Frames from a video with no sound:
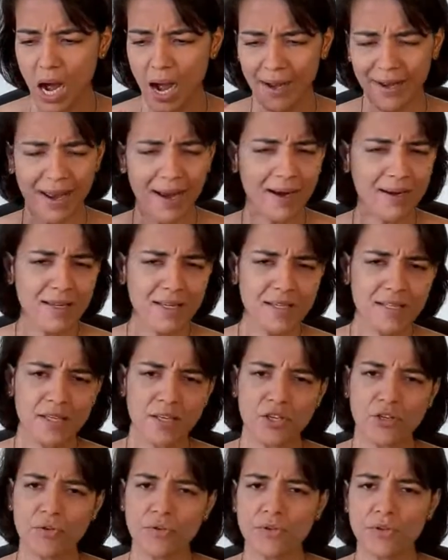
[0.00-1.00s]
I had these
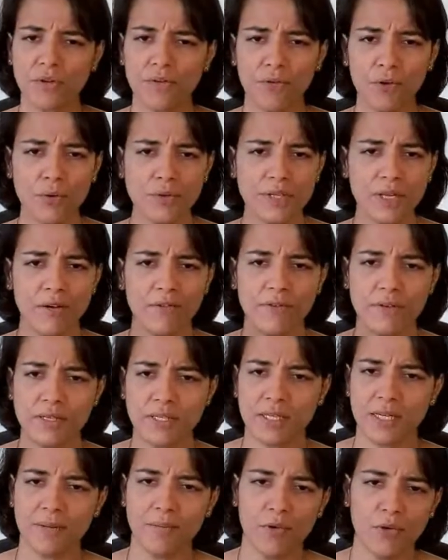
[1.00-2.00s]
issues of low
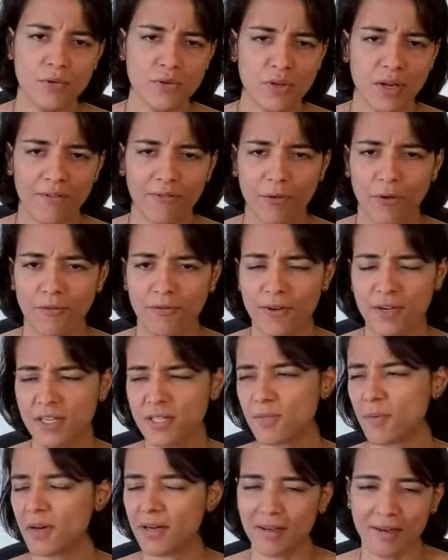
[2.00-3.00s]
self-esteem, low
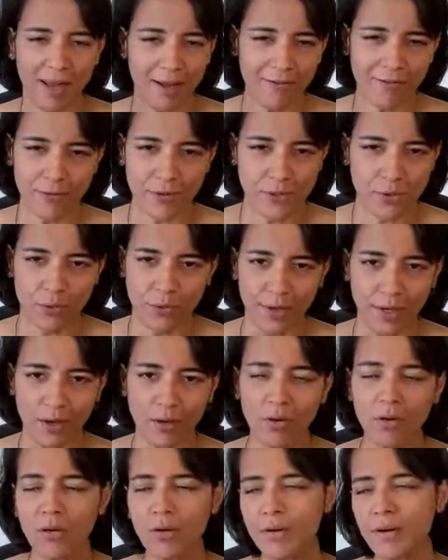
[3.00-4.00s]
self-confidence, but life was going
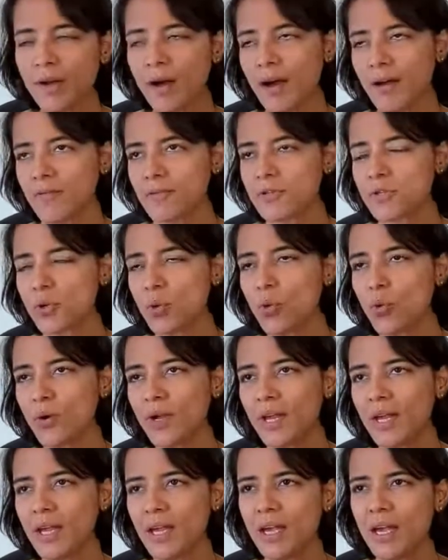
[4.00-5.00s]
on. I was
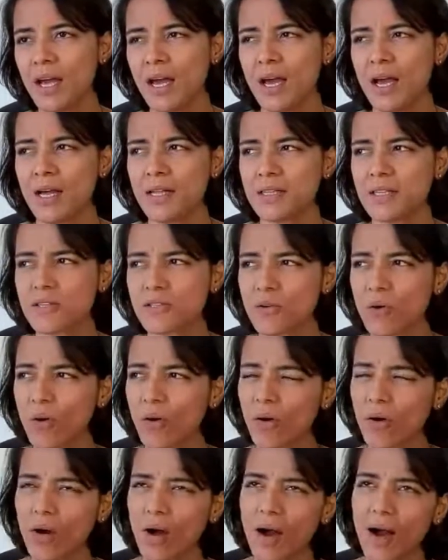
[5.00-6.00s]
okay. There's
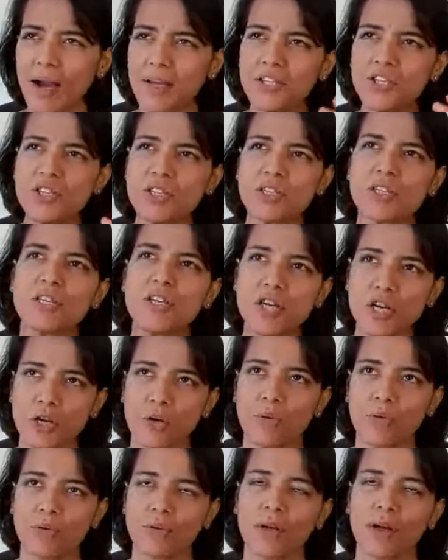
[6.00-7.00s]
I just
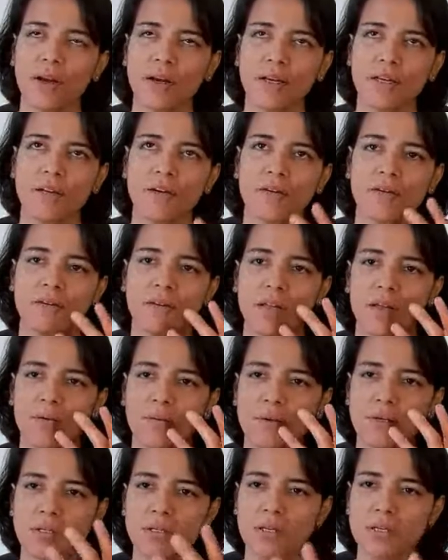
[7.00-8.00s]
knew that, there
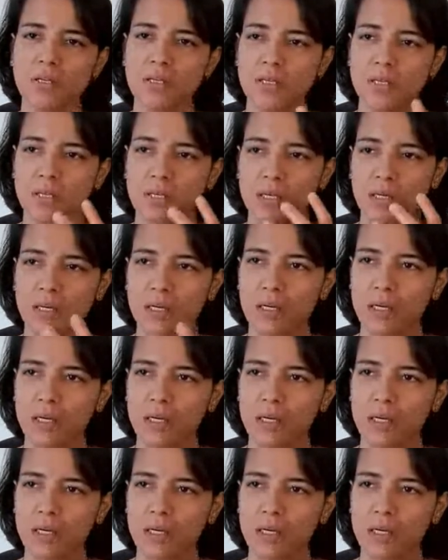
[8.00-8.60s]
was this